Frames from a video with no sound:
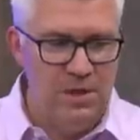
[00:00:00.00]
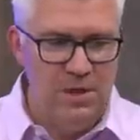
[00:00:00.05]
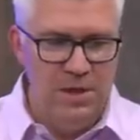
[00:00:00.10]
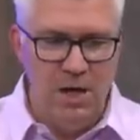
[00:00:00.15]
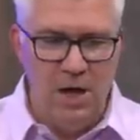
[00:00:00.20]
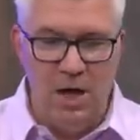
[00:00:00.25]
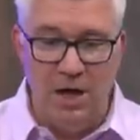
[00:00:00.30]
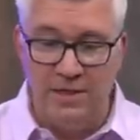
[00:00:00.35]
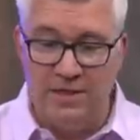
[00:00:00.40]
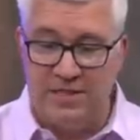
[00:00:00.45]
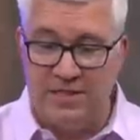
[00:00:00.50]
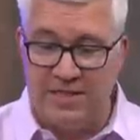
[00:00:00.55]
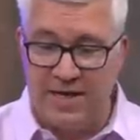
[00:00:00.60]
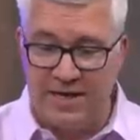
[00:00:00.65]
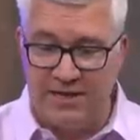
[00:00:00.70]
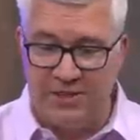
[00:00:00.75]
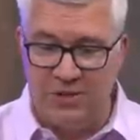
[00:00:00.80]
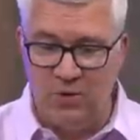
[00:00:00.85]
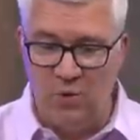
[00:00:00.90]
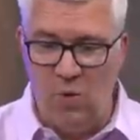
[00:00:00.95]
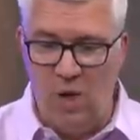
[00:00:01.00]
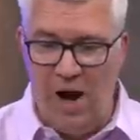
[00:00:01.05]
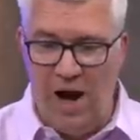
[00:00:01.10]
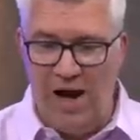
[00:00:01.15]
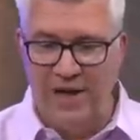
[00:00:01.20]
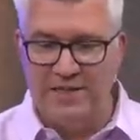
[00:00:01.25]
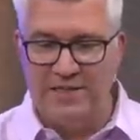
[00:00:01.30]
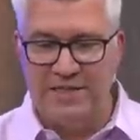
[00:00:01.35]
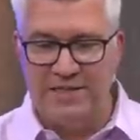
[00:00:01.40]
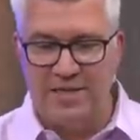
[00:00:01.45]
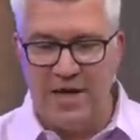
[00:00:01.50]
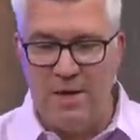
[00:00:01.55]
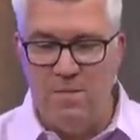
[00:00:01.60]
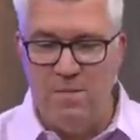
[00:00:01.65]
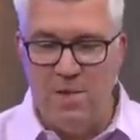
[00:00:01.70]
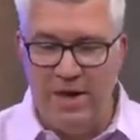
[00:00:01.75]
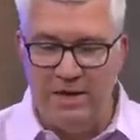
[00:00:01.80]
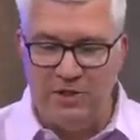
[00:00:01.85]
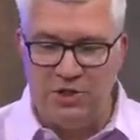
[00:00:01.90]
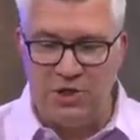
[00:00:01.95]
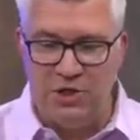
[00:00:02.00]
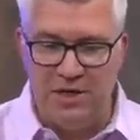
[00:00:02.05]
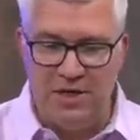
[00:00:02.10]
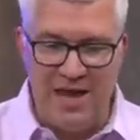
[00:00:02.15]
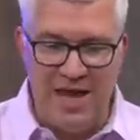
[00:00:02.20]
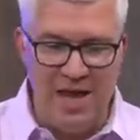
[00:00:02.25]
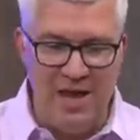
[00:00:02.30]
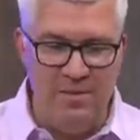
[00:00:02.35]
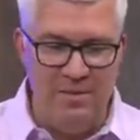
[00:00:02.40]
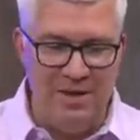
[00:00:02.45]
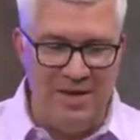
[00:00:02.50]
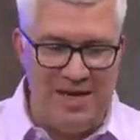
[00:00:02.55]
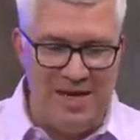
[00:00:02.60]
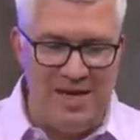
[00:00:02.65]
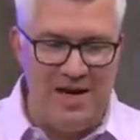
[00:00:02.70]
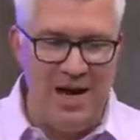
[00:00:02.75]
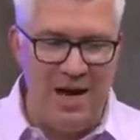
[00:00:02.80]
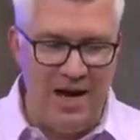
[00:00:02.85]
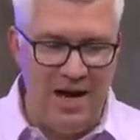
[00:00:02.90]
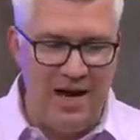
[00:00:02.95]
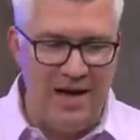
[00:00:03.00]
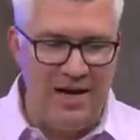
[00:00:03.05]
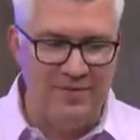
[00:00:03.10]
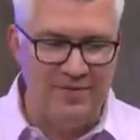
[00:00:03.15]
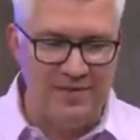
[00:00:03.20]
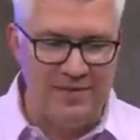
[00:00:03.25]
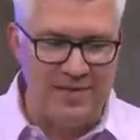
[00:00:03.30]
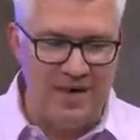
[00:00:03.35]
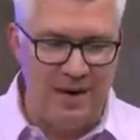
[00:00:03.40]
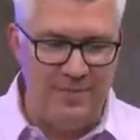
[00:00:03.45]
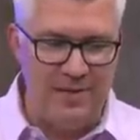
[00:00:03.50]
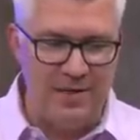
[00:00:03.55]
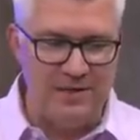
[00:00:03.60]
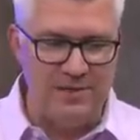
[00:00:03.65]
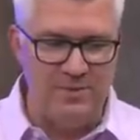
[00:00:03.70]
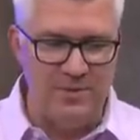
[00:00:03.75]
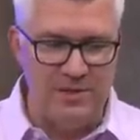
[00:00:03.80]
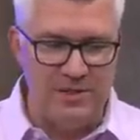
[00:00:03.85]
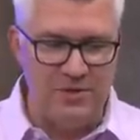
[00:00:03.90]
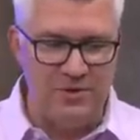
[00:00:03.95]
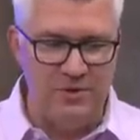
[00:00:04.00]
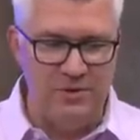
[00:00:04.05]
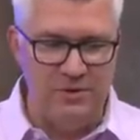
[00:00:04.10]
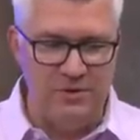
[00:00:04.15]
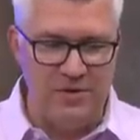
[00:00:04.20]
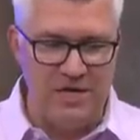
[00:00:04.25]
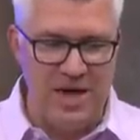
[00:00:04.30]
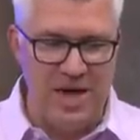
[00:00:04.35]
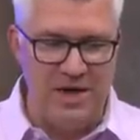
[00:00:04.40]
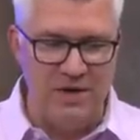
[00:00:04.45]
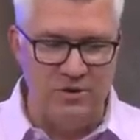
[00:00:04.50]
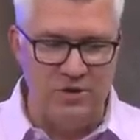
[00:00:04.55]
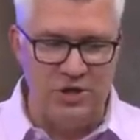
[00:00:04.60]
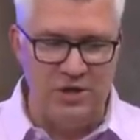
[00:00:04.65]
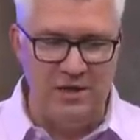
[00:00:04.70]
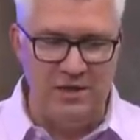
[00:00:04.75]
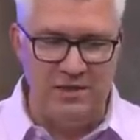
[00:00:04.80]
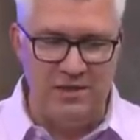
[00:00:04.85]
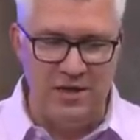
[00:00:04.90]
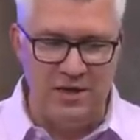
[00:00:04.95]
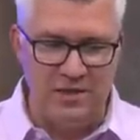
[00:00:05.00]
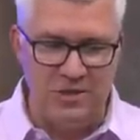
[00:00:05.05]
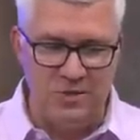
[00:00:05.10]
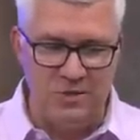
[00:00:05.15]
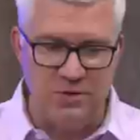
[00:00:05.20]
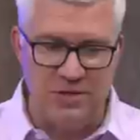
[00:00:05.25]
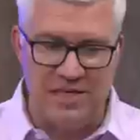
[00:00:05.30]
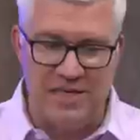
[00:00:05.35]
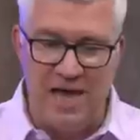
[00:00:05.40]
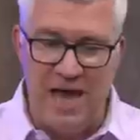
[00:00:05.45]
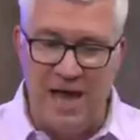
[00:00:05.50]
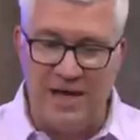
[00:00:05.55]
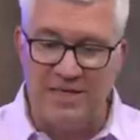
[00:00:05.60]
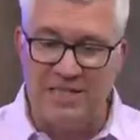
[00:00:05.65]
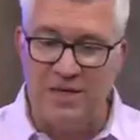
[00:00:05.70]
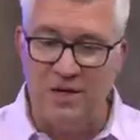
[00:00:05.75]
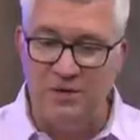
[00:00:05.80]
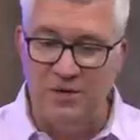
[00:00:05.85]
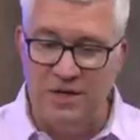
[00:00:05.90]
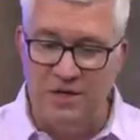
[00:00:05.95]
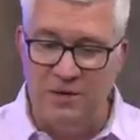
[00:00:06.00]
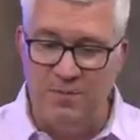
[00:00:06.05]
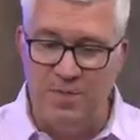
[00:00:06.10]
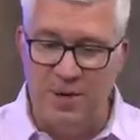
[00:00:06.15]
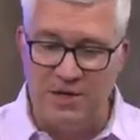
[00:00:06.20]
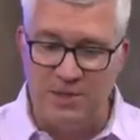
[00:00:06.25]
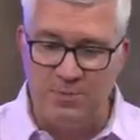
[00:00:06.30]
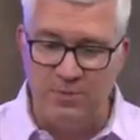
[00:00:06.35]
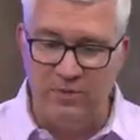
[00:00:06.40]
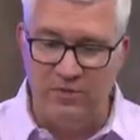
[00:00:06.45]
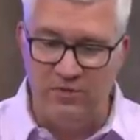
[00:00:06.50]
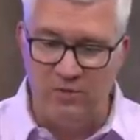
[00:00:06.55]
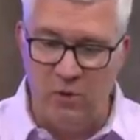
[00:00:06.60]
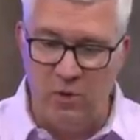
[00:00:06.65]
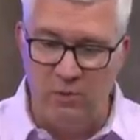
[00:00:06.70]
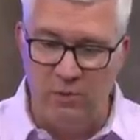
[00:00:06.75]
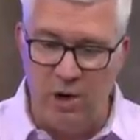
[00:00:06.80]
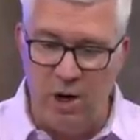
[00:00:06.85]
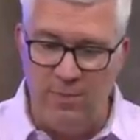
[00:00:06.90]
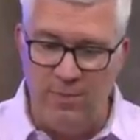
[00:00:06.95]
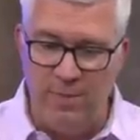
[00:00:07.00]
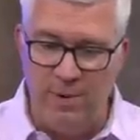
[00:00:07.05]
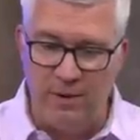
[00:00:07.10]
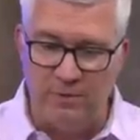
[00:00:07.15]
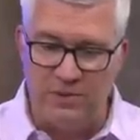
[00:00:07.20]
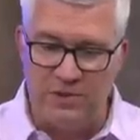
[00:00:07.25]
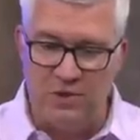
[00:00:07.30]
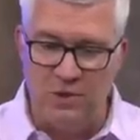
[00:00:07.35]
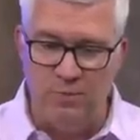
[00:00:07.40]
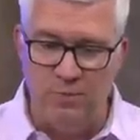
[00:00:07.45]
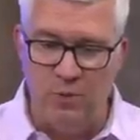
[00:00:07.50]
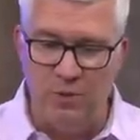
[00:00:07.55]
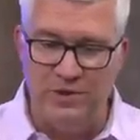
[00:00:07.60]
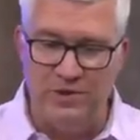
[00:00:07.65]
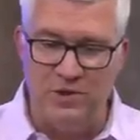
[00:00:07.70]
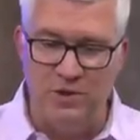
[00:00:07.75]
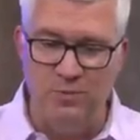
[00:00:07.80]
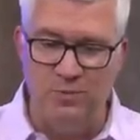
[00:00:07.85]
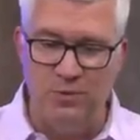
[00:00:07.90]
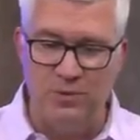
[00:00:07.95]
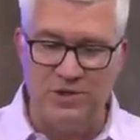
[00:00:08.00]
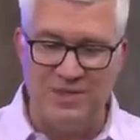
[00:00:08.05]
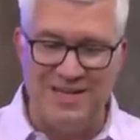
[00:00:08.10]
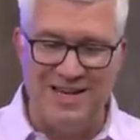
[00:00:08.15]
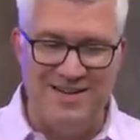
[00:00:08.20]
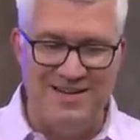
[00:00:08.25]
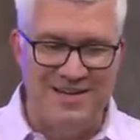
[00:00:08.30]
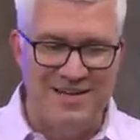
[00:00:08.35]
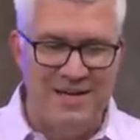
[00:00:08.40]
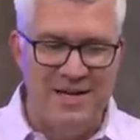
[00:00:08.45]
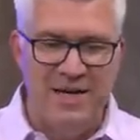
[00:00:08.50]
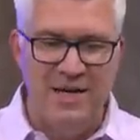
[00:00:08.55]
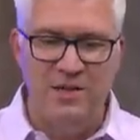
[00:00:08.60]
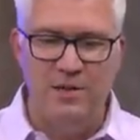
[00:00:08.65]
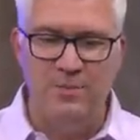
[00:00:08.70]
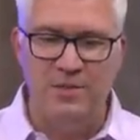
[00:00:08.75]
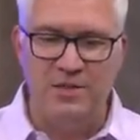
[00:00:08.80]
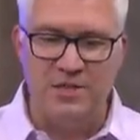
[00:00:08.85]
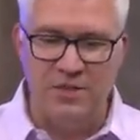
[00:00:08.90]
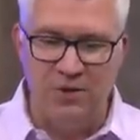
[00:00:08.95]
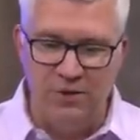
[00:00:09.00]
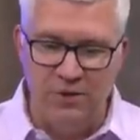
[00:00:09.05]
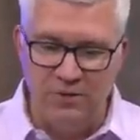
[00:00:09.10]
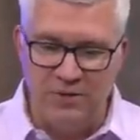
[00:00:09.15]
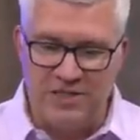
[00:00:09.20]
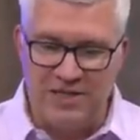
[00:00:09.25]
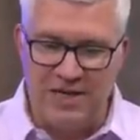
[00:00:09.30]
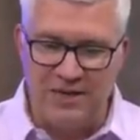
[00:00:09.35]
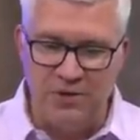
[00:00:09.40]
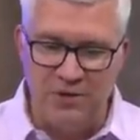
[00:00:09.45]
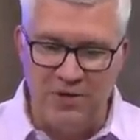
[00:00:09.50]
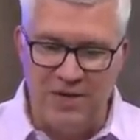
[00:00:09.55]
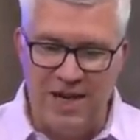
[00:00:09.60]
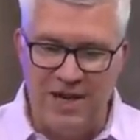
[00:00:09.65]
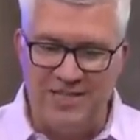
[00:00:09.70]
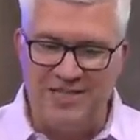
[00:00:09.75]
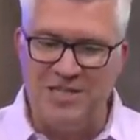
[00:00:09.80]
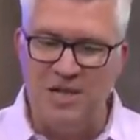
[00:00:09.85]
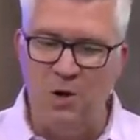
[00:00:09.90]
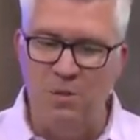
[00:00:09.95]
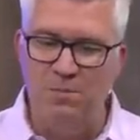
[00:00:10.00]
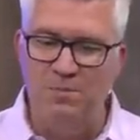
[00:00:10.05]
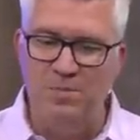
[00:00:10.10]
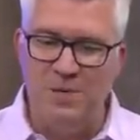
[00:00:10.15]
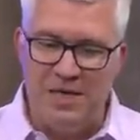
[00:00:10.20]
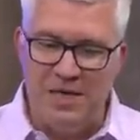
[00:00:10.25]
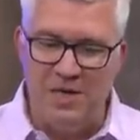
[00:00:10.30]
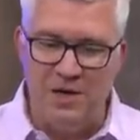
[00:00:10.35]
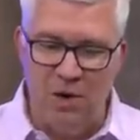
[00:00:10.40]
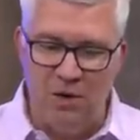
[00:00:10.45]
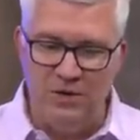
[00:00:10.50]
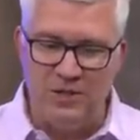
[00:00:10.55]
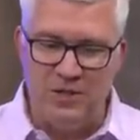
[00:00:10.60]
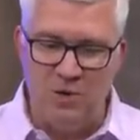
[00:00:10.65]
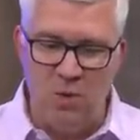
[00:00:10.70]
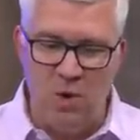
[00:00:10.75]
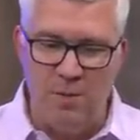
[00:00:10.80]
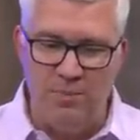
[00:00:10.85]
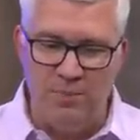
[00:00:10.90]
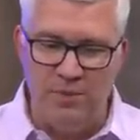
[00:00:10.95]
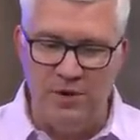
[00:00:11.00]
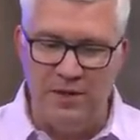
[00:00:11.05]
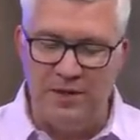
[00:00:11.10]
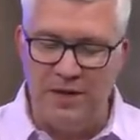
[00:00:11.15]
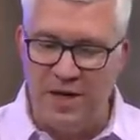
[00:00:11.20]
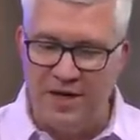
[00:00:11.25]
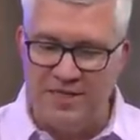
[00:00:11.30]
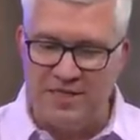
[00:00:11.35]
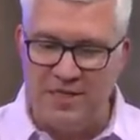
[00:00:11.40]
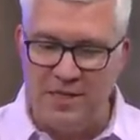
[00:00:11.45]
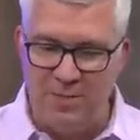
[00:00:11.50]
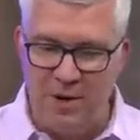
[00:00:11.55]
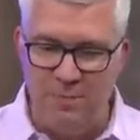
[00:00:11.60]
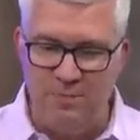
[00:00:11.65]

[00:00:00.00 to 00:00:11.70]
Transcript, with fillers: Uh, sector-wise, as I mentioned, M E I at the top, that's materials, energy, and industrials. The X L E, the best performer, up about two point two percent. The materials sector, the X L B, also up pretty nicely, about